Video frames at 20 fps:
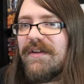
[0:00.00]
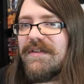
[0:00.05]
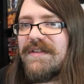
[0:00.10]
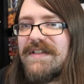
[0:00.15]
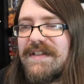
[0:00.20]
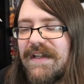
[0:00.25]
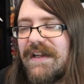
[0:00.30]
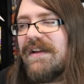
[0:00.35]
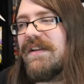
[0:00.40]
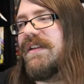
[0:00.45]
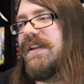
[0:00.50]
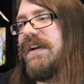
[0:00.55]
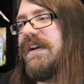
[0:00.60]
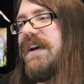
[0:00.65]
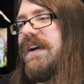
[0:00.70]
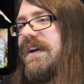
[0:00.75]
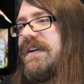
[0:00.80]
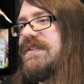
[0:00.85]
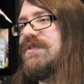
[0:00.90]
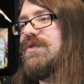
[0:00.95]
understand, like
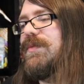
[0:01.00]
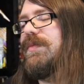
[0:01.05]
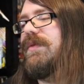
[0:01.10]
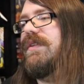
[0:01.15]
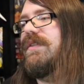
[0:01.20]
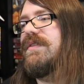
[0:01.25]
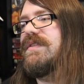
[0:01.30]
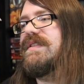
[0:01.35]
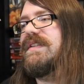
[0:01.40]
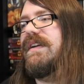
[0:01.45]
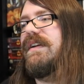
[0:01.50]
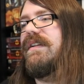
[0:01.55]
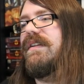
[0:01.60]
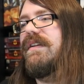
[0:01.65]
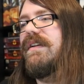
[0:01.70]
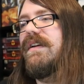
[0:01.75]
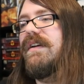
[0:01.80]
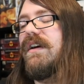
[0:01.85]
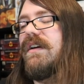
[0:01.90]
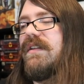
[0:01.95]
I, I super understand.
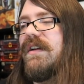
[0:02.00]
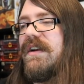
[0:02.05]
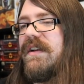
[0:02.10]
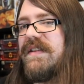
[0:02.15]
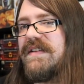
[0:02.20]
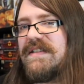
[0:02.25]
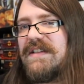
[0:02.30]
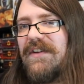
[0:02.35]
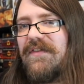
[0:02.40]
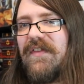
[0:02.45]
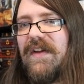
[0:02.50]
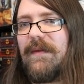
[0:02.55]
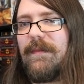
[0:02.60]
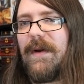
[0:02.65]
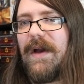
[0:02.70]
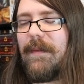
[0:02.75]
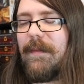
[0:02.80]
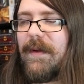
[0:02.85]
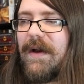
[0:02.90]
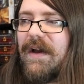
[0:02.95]
A lot of the stuff I,
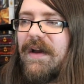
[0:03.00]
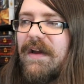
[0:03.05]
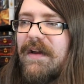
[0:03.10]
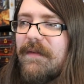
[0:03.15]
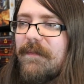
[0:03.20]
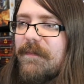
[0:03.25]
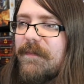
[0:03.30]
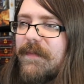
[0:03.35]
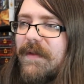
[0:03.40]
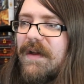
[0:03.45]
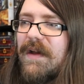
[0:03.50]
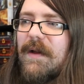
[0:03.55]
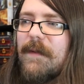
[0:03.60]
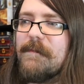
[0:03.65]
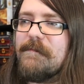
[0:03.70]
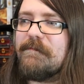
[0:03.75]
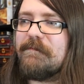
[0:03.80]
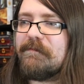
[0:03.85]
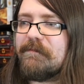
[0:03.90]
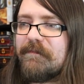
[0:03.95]
I buy
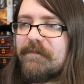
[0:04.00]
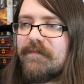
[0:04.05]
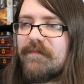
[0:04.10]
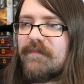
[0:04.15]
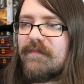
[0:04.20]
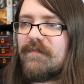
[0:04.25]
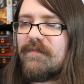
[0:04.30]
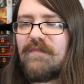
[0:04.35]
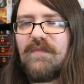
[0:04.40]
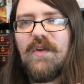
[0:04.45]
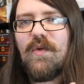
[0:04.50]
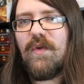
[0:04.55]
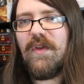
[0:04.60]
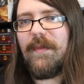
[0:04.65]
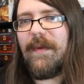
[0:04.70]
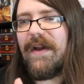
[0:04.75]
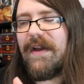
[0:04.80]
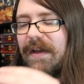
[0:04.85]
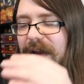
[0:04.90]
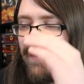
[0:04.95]
um,
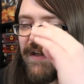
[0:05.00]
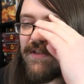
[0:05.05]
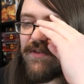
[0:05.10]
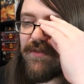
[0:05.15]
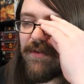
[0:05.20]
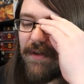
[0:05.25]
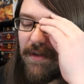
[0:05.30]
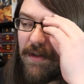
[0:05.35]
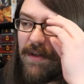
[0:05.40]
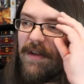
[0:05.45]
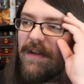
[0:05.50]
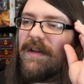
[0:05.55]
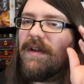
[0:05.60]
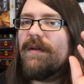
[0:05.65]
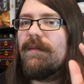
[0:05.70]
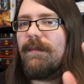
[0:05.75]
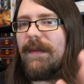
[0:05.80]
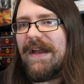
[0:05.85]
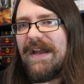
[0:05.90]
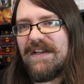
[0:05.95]
with my extra,
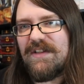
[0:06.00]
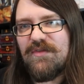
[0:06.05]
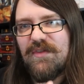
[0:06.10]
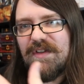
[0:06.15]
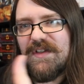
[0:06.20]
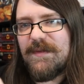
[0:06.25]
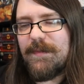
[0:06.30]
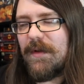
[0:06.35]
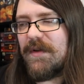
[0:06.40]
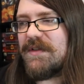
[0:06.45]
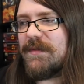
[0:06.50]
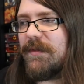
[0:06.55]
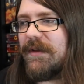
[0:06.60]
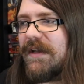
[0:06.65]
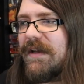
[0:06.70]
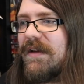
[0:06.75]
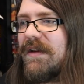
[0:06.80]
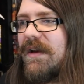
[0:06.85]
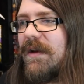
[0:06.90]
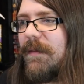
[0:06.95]
my extra disposable
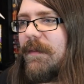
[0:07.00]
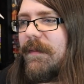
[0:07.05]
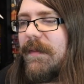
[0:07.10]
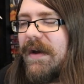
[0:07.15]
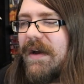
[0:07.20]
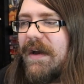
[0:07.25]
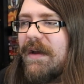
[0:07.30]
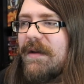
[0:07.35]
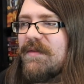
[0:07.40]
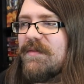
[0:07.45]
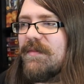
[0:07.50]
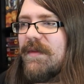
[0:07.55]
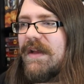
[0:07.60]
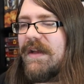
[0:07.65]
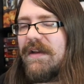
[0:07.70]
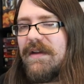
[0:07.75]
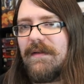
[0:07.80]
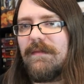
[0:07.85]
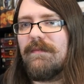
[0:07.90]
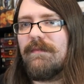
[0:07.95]
income, I
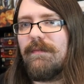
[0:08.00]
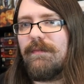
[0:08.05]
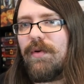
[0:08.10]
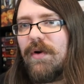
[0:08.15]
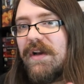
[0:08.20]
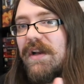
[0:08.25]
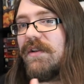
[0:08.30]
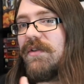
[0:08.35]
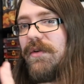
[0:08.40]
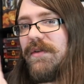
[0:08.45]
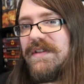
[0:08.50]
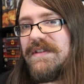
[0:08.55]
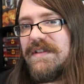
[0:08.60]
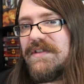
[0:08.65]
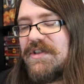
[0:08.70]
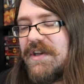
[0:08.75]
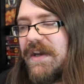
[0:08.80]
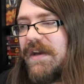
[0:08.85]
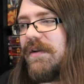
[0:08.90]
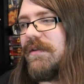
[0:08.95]
like put it towards the
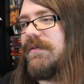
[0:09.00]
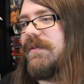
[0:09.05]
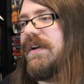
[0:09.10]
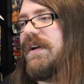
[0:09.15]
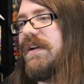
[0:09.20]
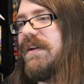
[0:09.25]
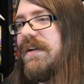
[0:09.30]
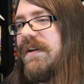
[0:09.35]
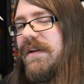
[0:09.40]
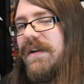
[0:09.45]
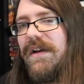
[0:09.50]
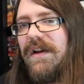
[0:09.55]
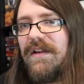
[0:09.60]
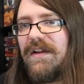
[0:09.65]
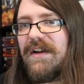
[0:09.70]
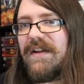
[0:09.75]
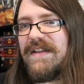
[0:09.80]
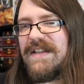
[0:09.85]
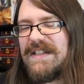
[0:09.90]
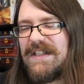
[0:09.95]
channel, right? A
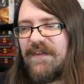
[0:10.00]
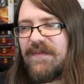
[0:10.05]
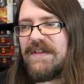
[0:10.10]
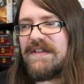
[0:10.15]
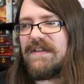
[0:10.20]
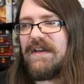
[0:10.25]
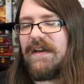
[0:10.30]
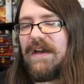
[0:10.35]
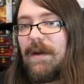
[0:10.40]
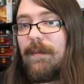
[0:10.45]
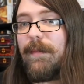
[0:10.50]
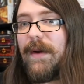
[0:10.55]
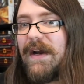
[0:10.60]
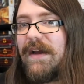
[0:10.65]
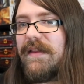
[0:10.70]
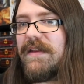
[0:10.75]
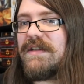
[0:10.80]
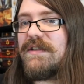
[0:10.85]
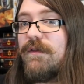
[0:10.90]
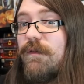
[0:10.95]
lot of the stuff is like, I
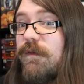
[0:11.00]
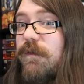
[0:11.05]
buy this